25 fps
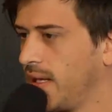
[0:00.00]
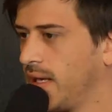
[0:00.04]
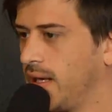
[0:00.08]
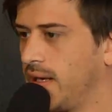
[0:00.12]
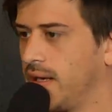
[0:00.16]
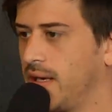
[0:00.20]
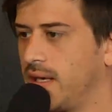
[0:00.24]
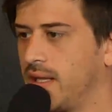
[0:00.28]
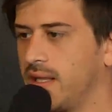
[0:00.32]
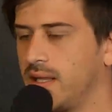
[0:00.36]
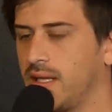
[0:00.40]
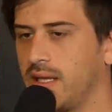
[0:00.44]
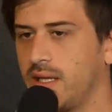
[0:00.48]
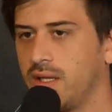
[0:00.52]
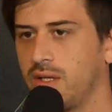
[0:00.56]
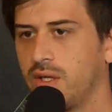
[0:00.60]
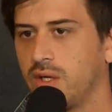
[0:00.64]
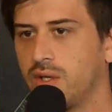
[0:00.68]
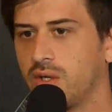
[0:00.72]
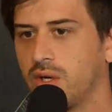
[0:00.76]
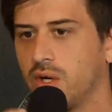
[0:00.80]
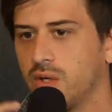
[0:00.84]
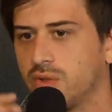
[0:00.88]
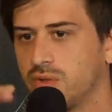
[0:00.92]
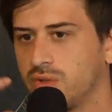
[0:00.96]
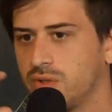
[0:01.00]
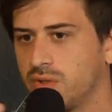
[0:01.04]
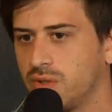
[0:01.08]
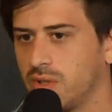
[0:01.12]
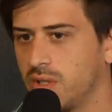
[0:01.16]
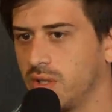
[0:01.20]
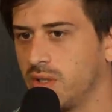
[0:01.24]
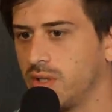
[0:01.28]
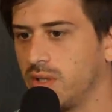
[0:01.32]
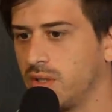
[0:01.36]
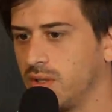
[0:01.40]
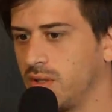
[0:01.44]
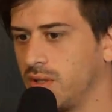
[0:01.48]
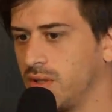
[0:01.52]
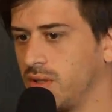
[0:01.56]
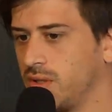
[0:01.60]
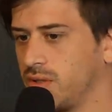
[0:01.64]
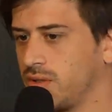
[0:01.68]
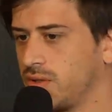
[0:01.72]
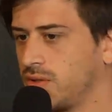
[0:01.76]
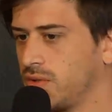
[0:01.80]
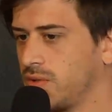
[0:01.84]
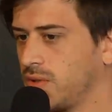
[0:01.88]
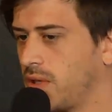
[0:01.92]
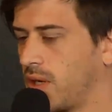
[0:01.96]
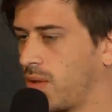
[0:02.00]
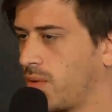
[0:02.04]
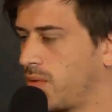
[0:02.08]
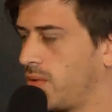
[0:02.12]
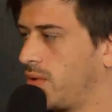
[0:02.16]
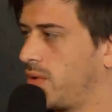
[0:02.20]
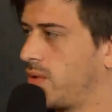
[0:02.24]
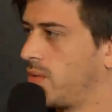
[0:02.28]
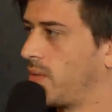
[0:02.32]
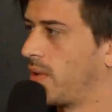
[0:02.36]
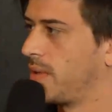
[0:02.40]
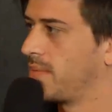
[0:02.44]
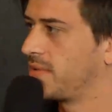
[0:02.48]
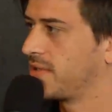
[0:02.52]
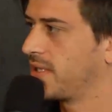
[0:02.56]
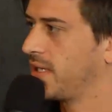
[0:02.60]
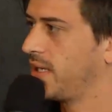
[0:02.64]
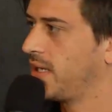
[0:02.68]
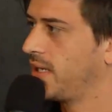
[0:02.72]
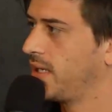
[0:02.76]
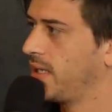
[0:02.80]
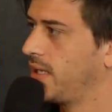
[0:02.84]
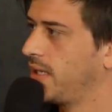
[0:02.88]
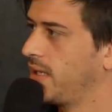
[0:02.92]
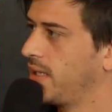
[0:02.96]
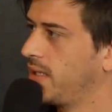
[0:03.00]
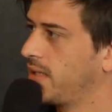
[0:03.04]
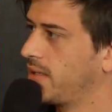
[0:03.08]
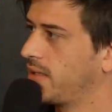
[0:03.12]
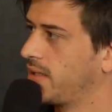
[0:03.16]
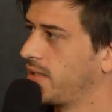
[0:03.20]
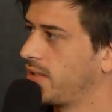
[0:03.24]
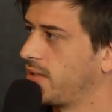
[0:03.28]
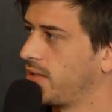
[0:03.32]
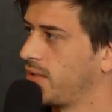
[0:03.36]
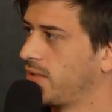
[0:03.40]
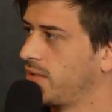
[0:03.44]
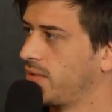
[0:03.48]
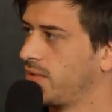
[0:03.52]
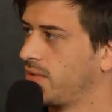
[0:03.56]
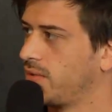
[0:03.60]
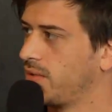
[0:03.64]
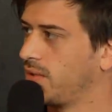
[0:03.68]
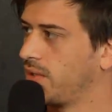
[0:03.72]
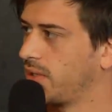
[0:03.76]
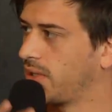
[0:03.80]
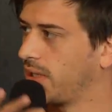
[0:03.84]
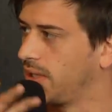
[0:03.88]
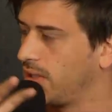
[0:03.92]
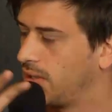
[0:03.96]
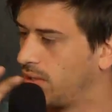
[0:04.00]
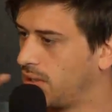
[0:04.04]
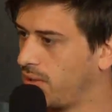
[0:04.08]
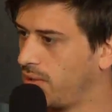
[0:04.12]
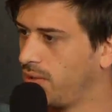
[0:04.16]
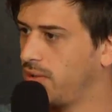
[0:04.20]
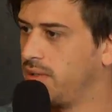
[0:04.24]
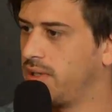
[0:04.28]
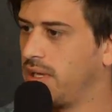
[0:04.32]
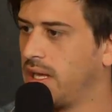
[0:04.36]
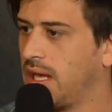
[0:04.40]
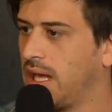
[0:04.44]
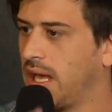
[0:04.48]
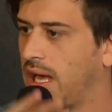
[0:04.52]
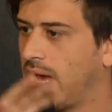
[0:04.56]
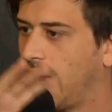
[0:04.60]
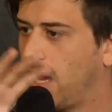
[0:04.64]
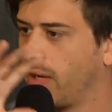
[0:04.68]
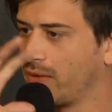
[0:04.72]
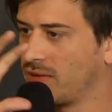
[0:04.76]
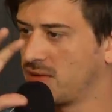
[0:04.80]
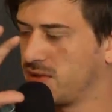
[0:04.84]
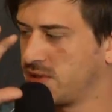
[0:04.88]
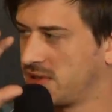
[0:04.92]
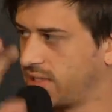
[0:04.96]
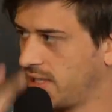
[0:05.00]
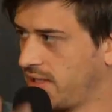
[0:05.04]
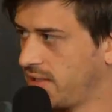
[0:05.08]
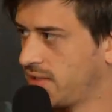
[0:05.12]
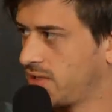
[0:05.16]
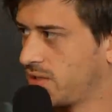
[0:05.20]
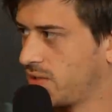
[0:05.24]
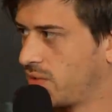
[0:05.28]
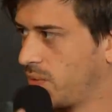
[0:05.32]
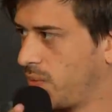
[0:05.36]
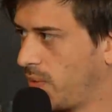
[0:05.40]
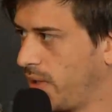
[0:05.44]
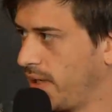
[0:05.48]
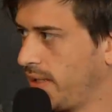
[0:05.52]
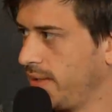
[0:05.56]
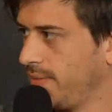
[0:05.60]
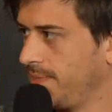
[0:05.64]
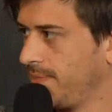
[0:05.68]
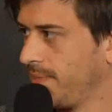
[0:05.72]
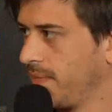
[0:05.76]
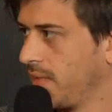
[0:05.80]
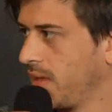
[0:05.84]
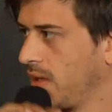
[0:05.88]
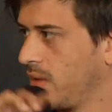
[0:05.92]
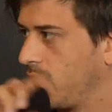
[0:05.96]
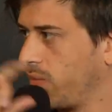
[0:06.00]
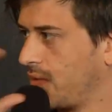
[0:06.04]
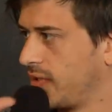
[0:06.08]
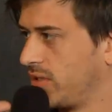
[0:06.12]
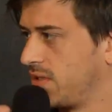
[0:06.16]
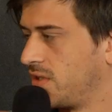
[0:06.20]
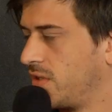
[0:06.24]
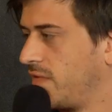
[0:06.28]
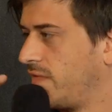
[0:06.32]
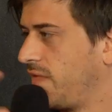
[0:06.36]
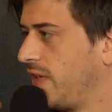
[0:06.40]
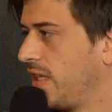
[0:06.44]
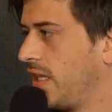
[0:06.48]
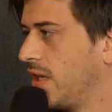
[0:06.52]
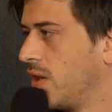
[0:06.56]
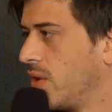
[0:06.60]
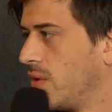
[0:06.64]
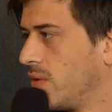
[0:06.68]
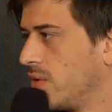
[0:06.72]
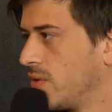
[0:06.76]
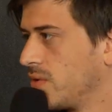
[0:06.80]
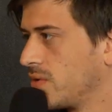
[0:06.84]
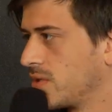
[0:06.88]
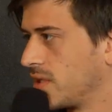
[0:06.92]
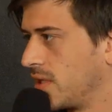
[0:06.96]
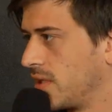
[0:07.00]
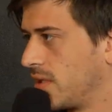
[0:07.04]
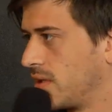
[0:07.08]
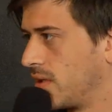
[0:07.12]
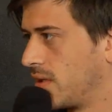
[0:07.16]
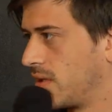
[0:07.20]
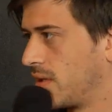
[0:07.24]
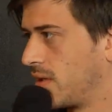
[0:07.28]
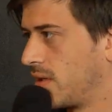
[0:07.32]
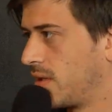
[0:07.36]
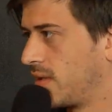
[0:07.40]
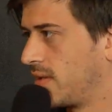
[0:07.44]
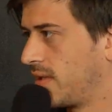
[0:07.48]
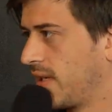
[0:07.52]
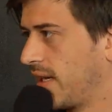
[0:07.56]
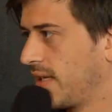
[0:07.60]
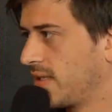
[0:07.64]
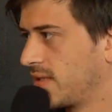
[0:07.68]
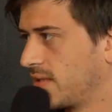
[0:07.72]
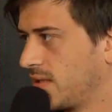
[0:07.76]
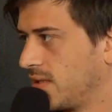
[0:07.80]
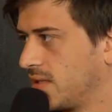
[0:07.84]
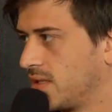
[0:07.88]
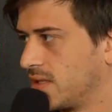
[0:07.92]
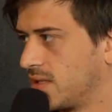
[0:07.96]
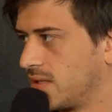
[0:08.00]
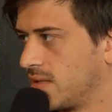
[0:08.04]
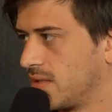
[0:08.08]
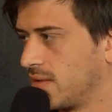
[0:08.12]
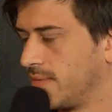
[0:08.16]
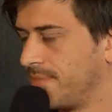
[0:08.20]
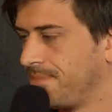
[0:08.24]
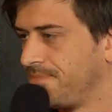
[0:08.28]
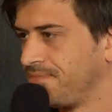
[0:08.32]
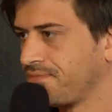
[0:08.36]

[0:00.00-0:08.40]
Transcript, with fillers: and then you go to the to our website and you you can learn how to taste wine with the videos and uh, text it's a